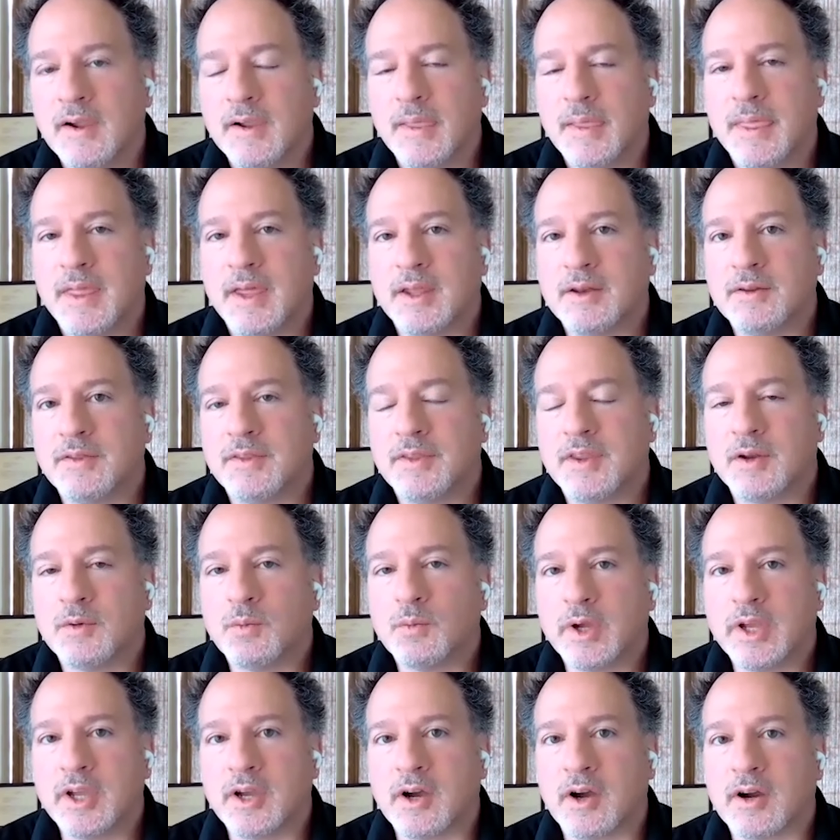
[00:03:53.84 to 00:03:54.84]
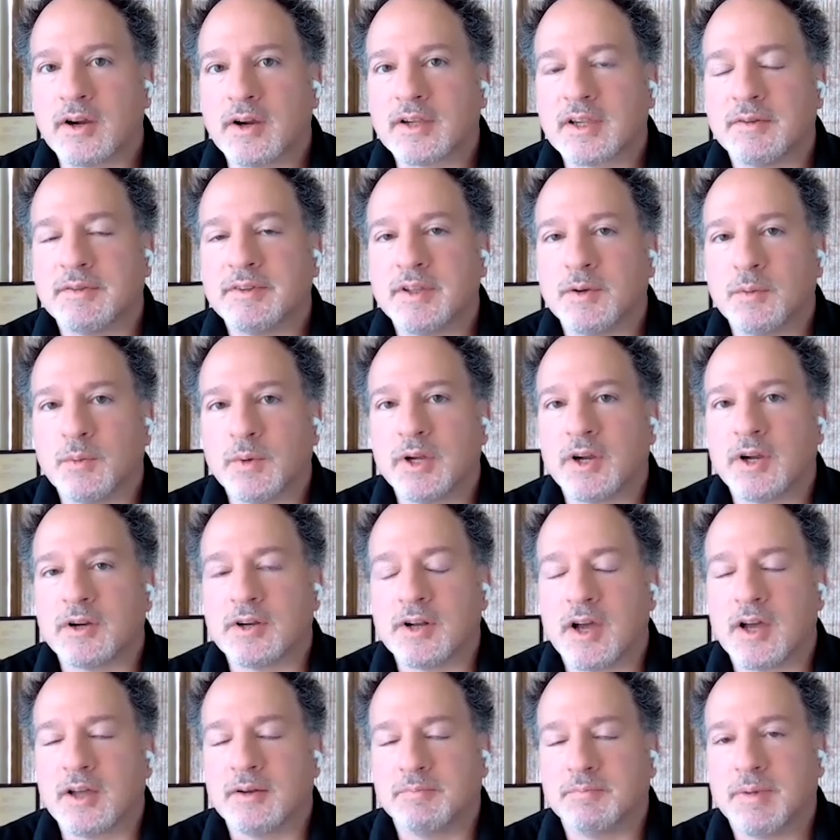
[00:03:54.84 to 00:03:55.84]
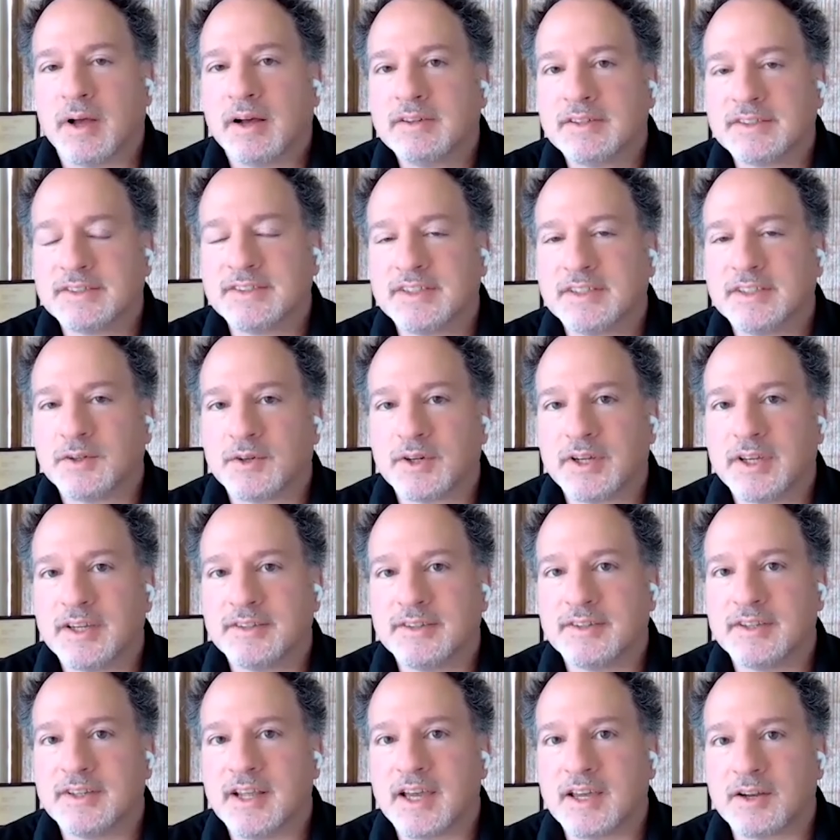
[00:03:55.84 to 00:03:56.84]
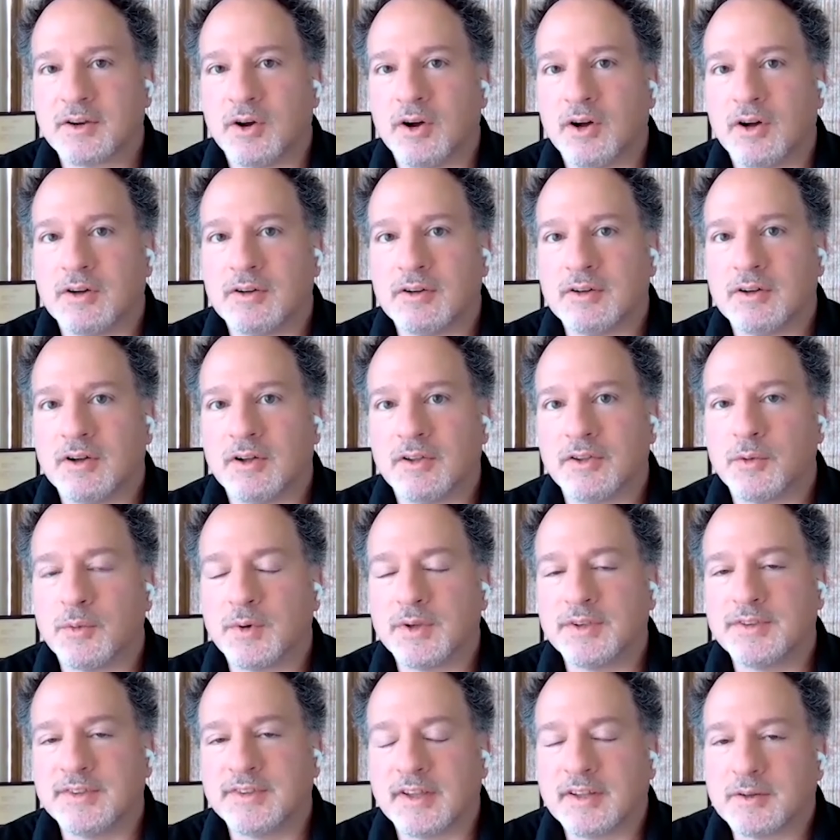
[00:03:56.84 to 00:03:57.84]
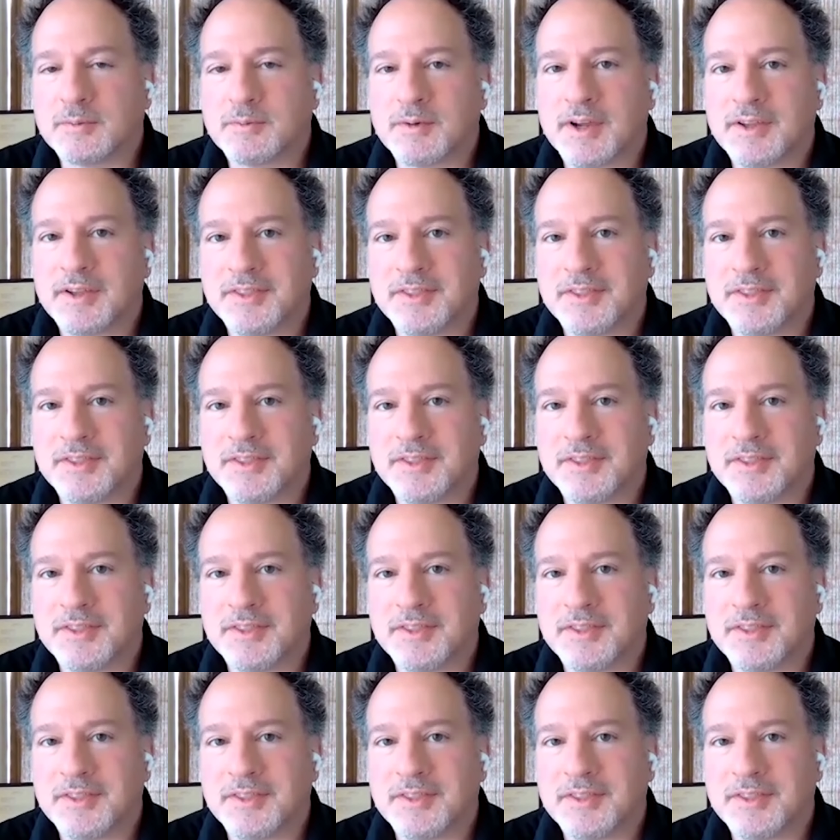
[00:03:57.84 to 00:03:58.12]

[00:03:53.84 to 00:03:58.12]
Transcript: than than we are, given that we are not policy oriented at all. Although we celebrate